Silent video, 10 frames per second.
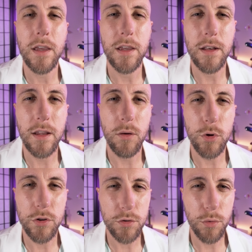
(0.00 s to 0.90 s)
And now
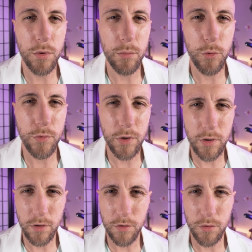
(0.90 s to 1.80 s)
we're just going to move on
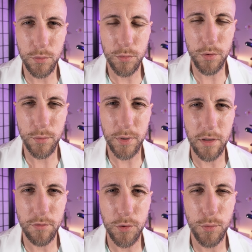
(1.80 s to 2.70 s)
to doing
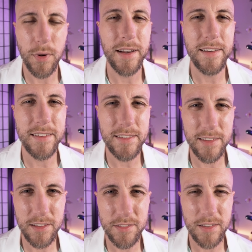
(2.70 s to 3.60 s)
a few eye
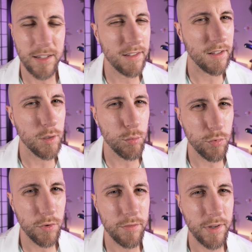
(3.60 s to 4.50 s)
tests and a
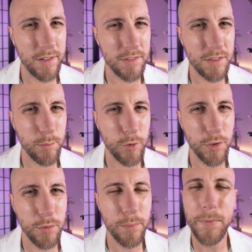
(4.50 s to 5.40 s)
brief eye exam on
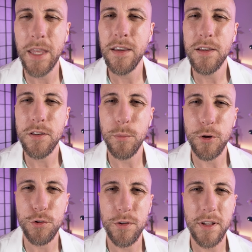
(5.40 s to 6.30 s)
you to make
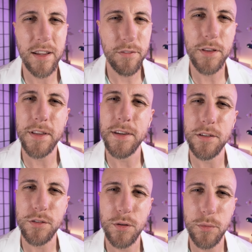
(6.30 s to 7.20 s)
sure that everything
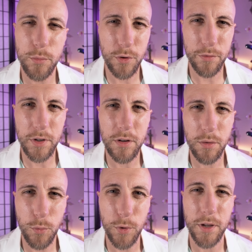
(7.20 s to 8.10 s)
is in perfect
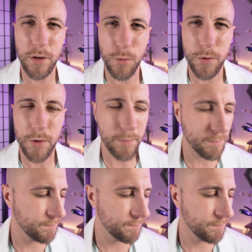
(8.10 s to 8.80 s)
working order.